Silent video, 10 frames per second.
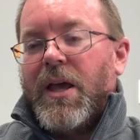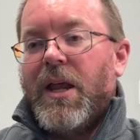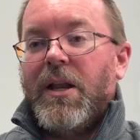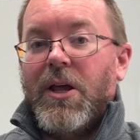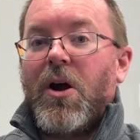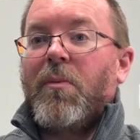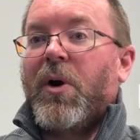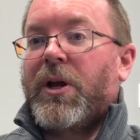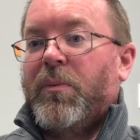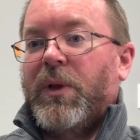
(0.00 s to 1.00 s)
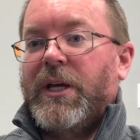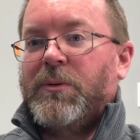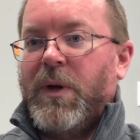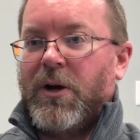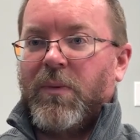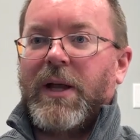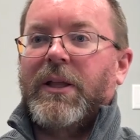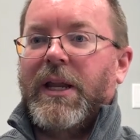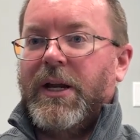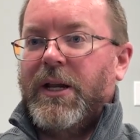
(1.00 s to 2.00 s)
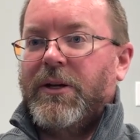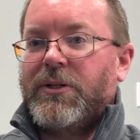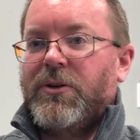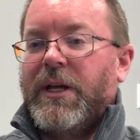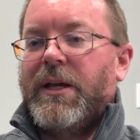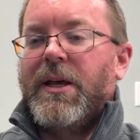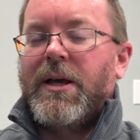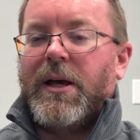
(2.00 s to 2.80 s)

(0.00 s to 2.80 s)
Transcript: In our marketplace, being a regulated industry,